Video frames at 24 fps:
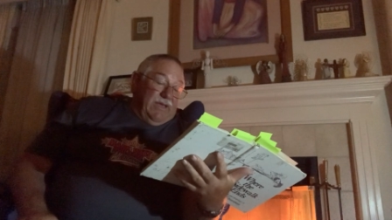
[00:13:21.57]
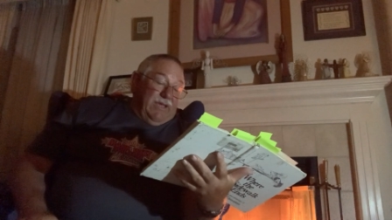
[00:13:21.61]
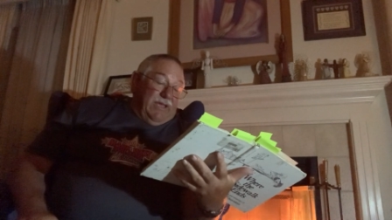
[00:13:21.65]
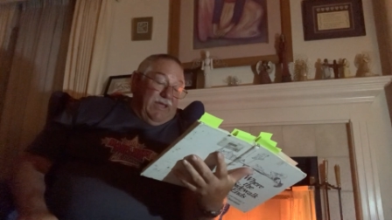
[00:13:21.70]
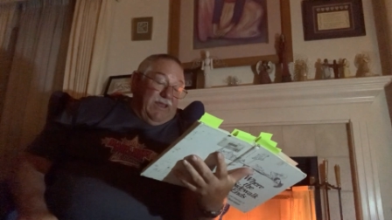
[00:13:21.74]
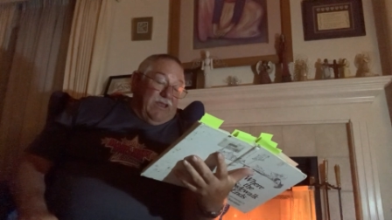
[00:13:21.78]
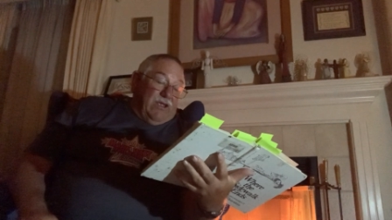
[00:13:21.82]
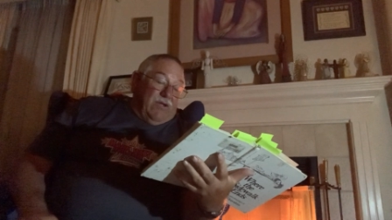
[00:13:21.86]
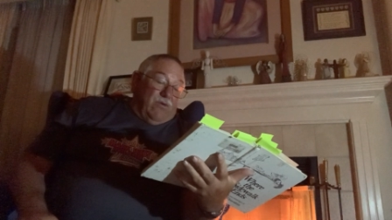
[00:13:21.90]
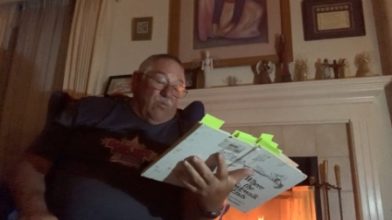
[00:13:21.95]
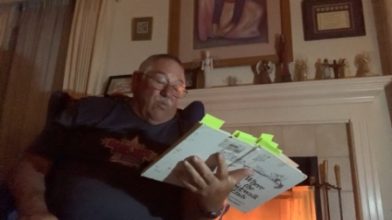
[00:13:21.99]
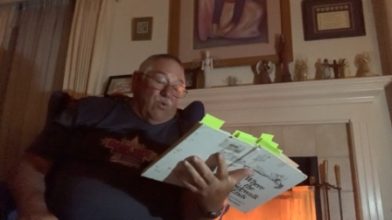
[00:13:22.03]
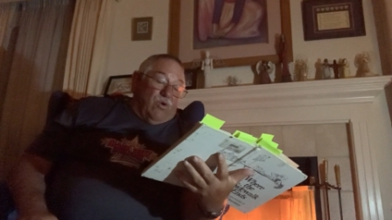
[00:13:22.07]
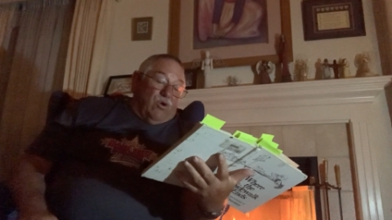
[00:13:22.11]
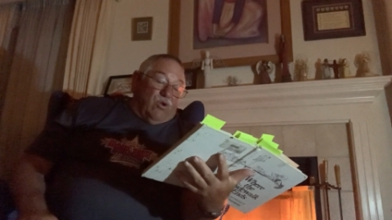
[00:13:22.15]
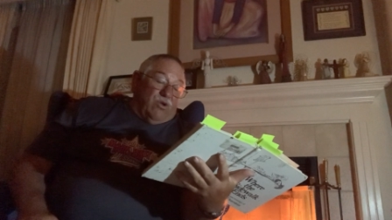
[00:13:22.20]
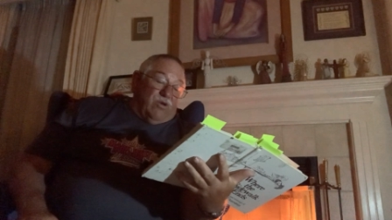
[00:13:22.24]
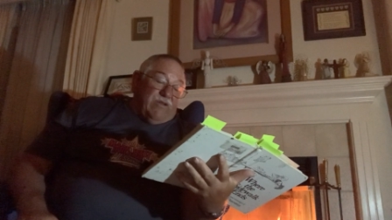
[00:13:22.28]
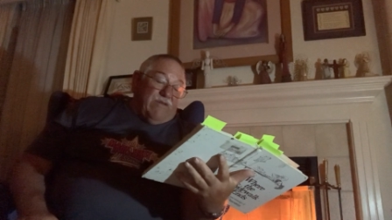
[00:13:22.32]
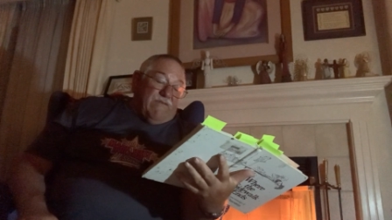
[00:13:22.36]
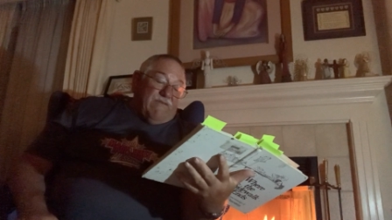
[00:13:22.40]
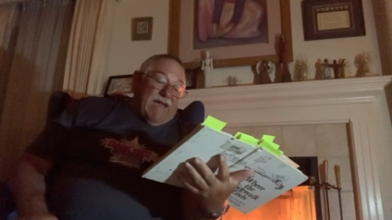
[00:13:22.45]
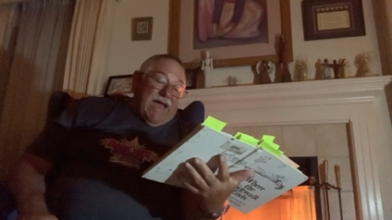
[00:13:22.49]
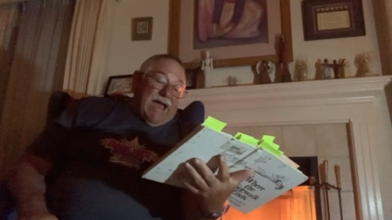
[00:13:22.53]
In a
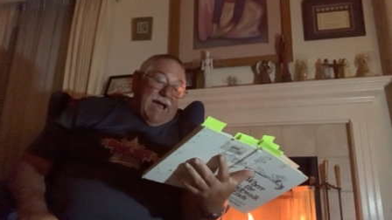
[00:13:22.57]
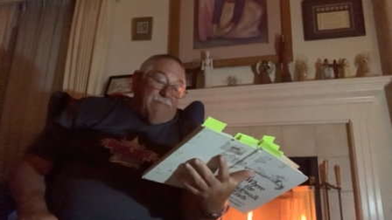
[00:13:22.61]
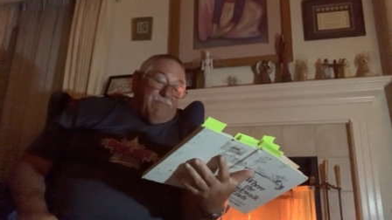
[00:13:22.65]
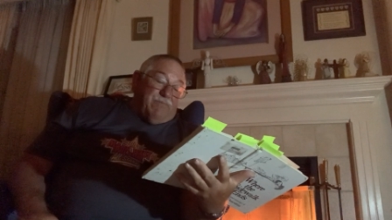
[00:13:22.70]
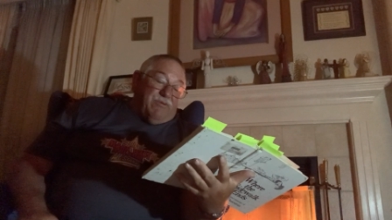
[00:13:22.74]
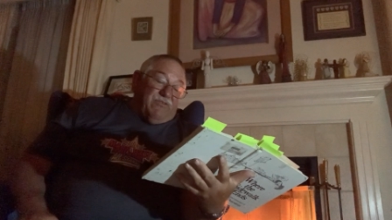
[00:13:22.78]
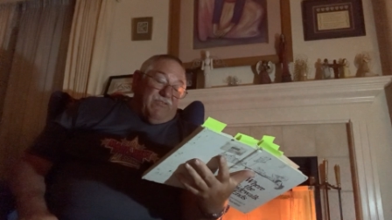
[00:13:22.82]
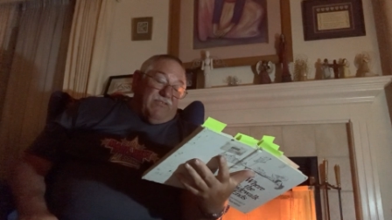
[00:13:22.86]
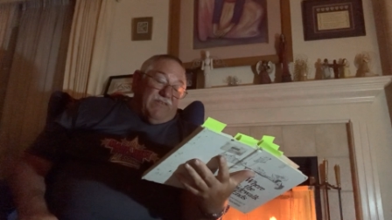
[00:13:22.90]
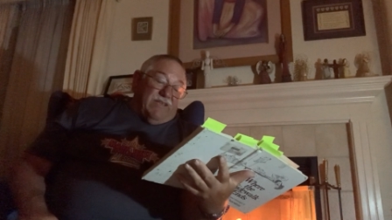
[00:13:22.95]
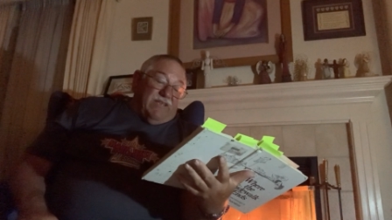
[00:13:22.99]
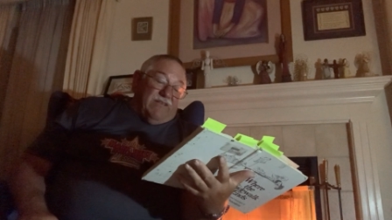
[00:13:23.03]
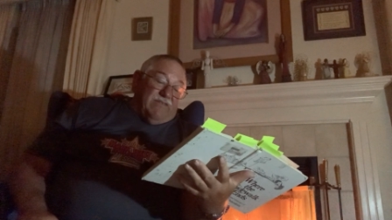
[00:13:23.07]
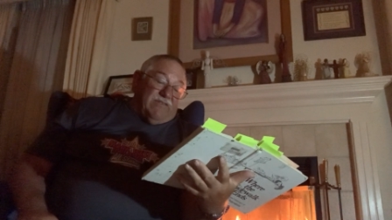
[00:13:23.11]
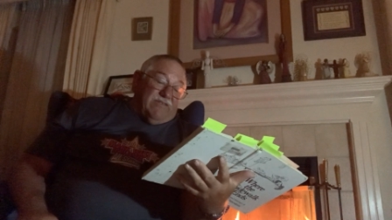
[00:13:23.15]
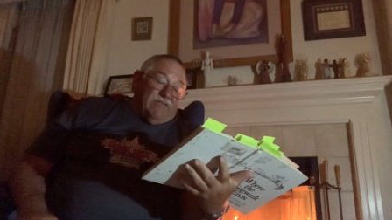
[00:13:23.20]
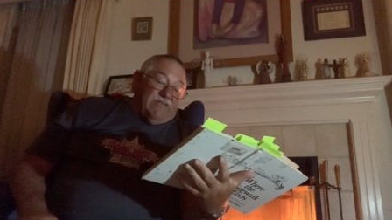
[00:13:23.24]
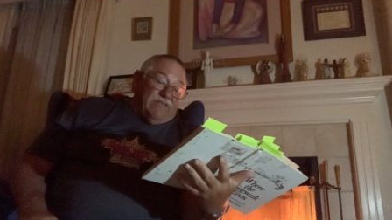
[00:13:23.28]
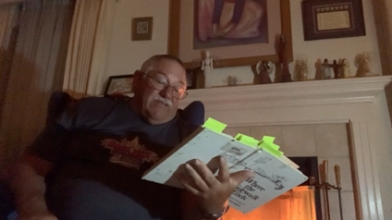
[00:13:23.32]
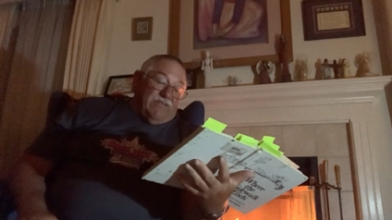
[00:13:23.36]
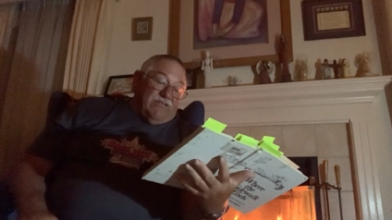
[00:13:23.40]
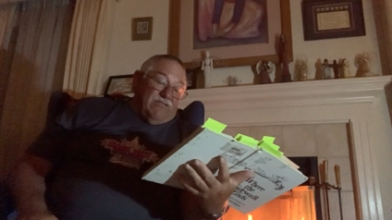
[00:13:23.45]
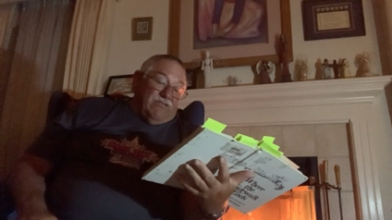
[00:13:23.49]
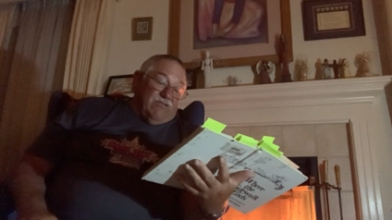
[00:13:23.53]
world of apples,
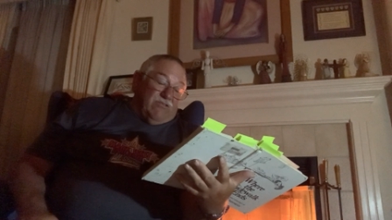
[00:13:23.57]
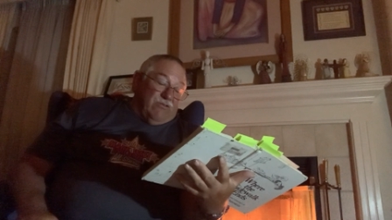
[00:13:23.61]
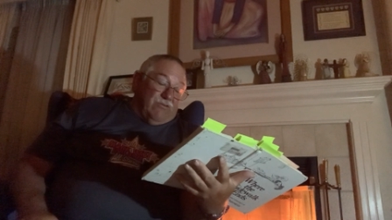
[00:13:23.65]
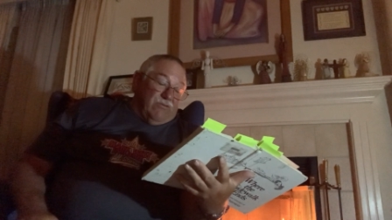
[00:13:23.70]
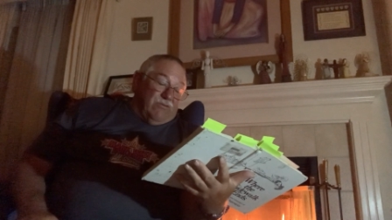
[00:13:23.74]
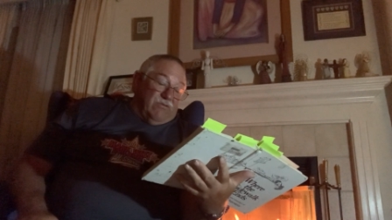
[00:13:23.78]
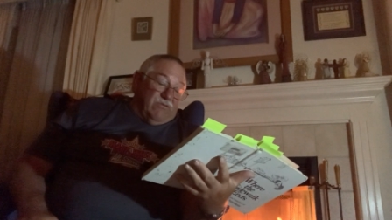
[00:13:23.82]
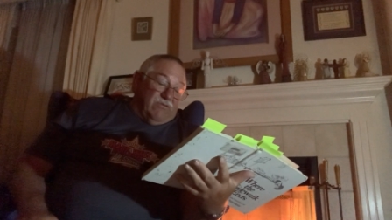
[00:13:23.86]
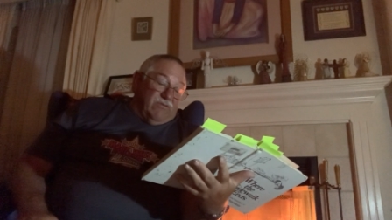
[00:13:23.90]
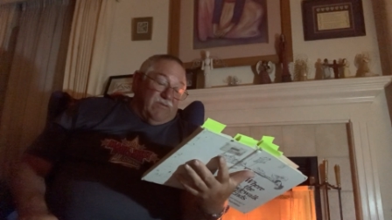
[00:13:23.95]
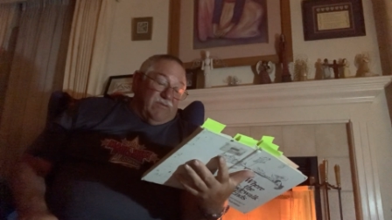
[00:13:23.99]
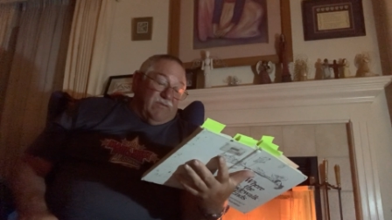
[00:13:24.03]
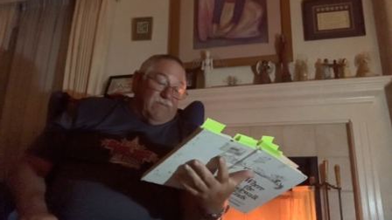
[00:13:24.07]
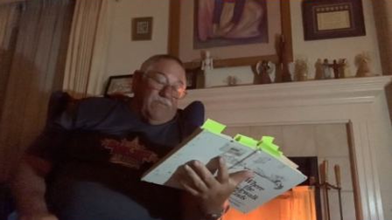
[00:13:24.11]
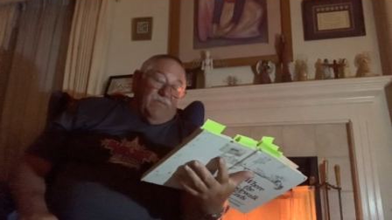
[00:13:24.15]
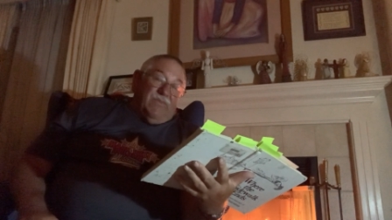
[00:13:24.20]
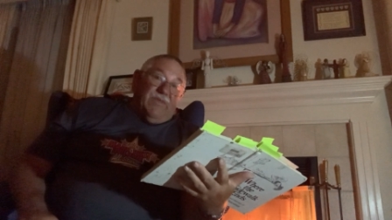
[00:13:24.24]
kisses, and shoes,